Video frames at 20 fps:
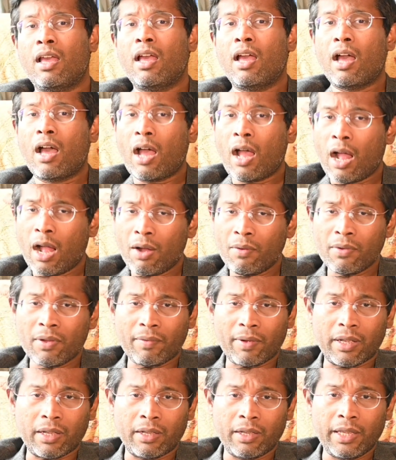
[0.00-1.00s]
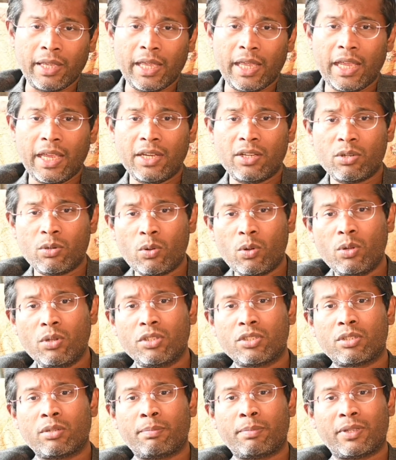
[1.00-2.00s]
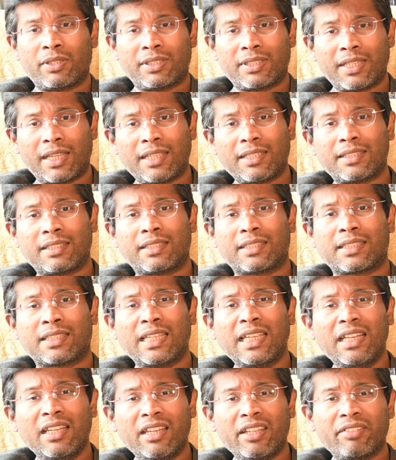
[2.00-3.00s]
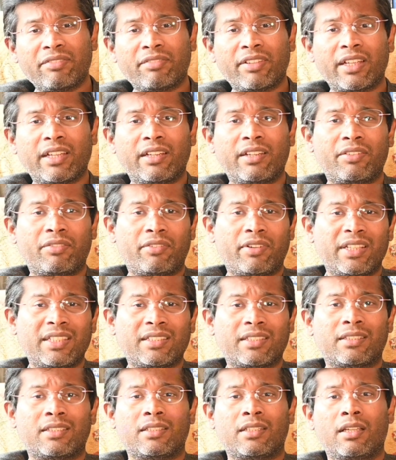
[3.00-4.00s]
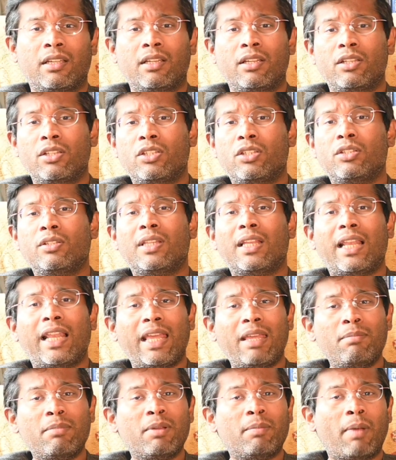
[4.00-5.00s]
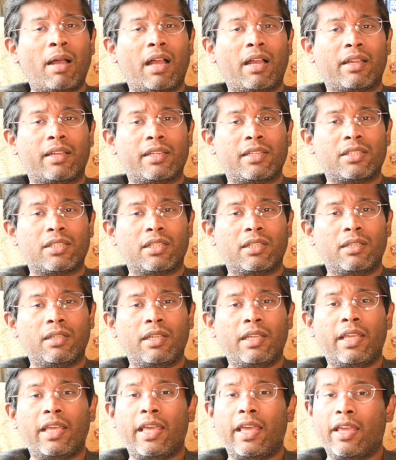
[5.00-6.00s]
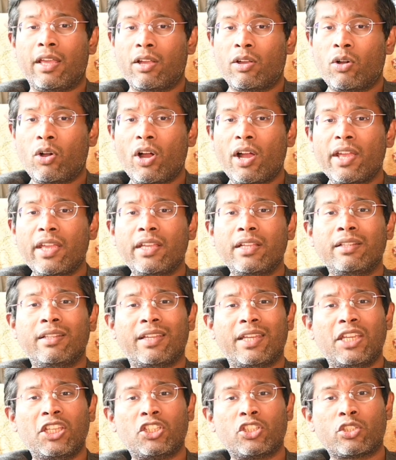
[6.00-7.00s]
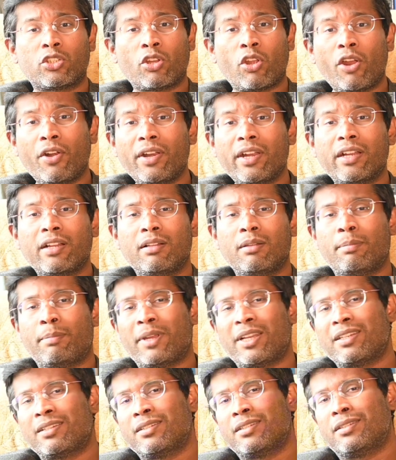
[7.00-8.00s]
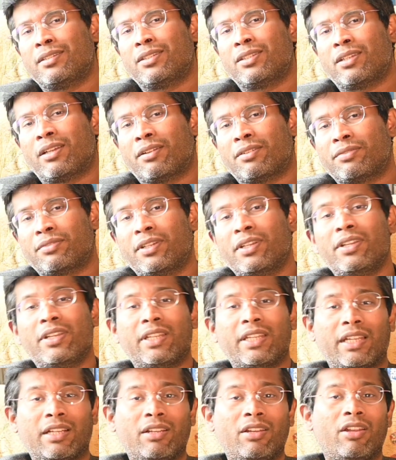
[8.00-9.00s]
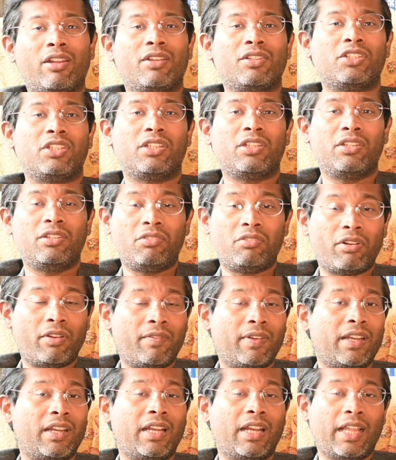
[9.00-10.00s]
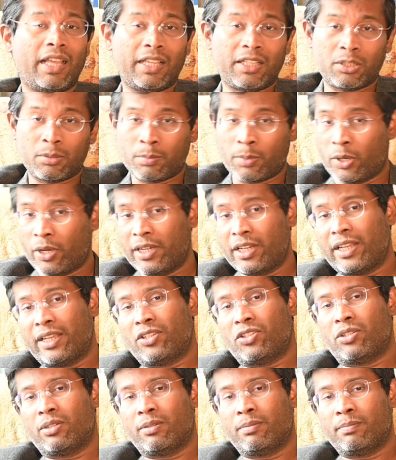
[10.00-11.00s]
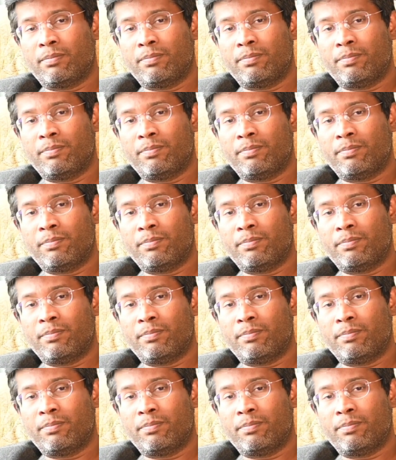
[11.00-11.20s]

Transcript: However, it also possesses significant risks to the labor market, echoing the historical patterns of technology-driven exploitation.